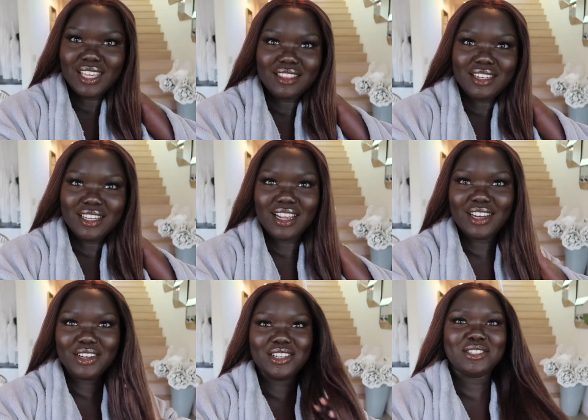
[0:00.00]
Anthony and
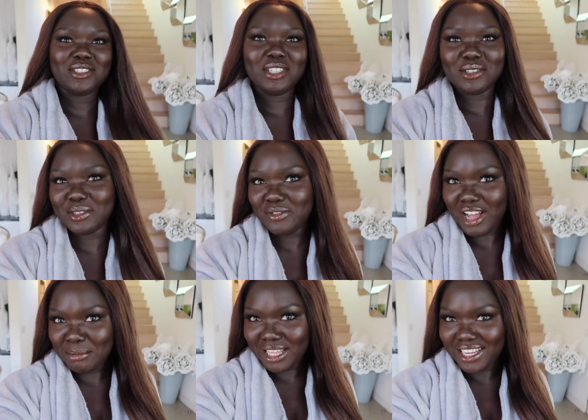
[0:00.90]
I are gonna do a cute little
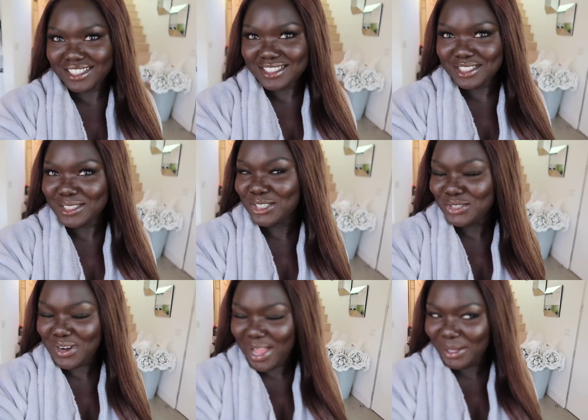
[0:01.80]
Fabletics
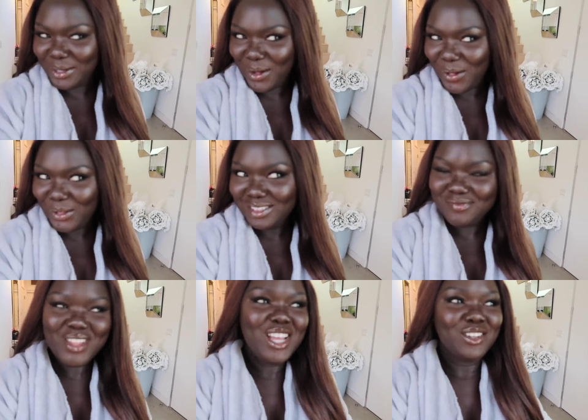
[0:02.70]
try on haul,
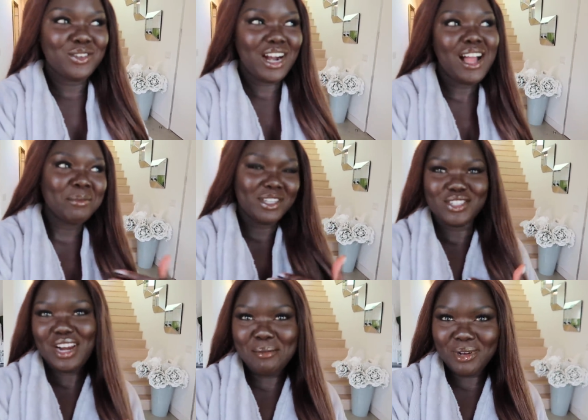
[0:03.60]
or I'm gonna
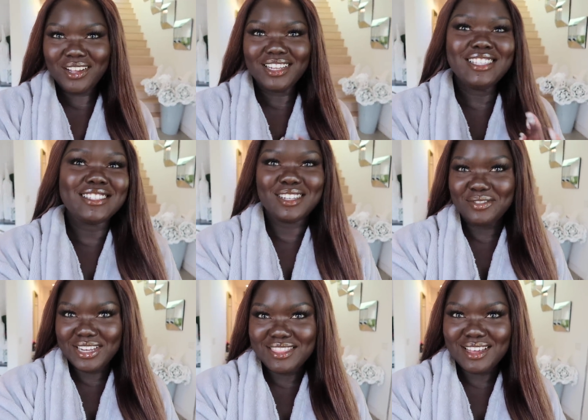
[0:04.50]
try them on, he's gonna
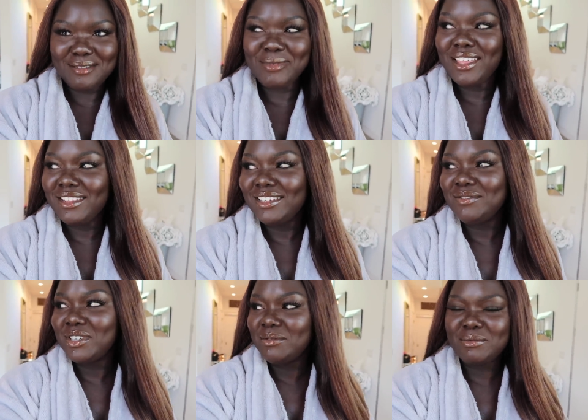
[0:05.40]
rate them,
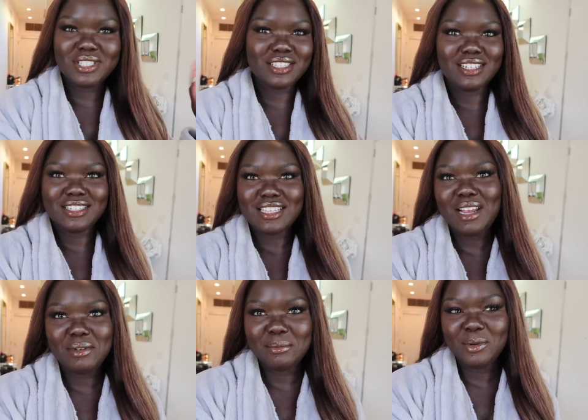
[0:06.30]
and we're just gonna
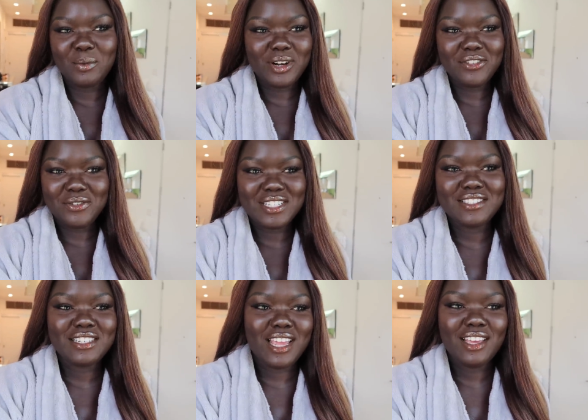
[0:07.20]
decide what I'm gonna wear for the rest
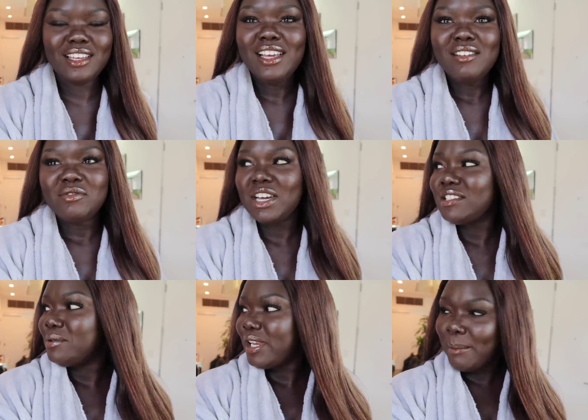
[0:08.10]
of the day. We got
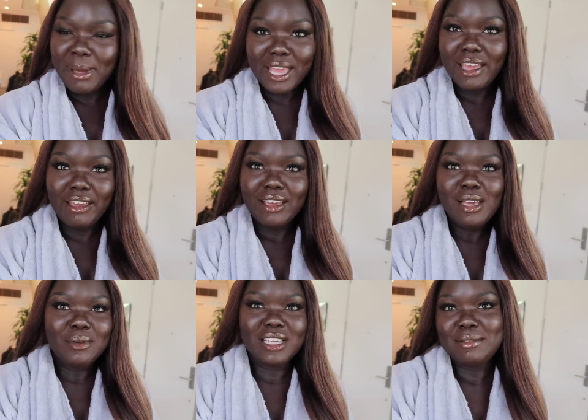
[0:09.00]
some champagne,
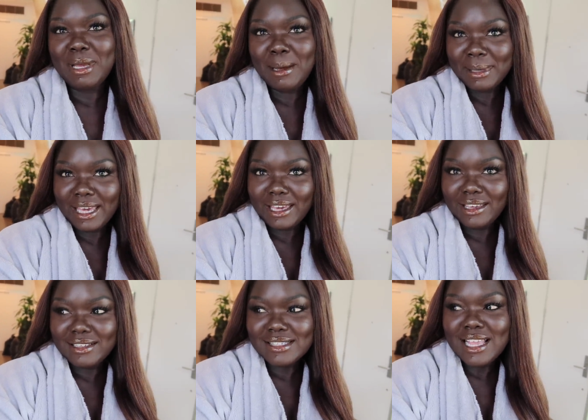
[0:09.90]
we got some cupcakes,